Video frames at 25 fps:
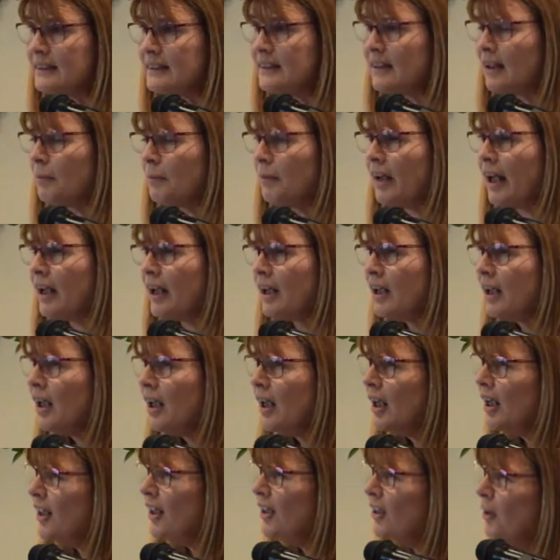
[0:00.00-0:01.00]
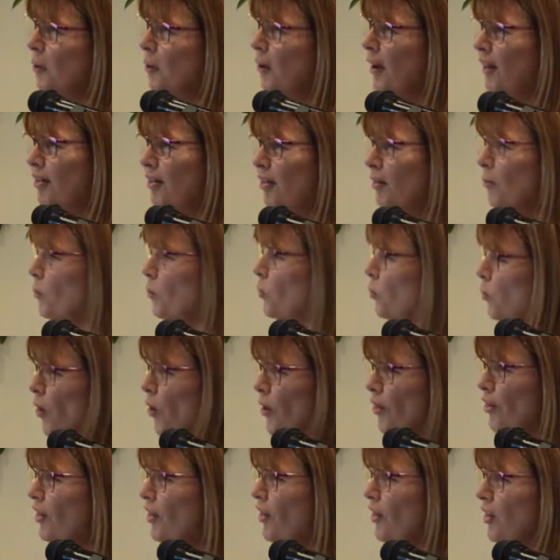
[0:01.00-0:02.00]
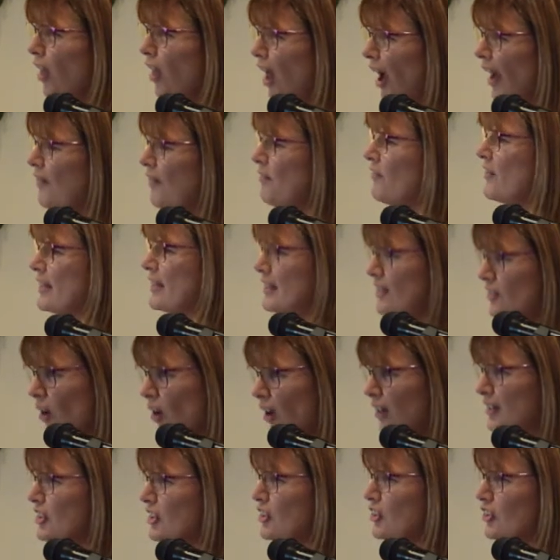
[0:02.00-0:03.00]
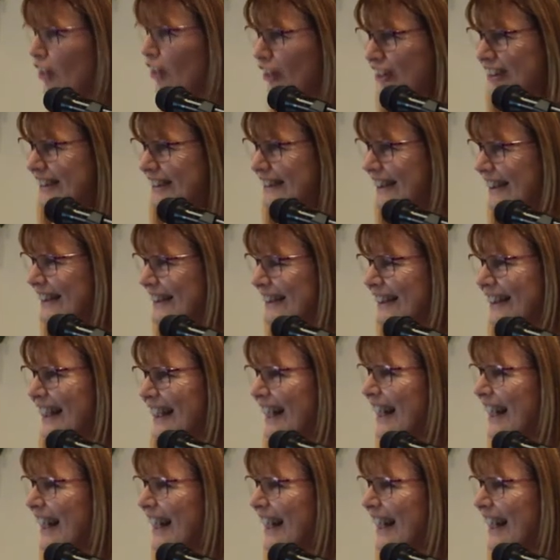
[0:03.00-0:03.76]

And I'm like, you know what? Life is not certain.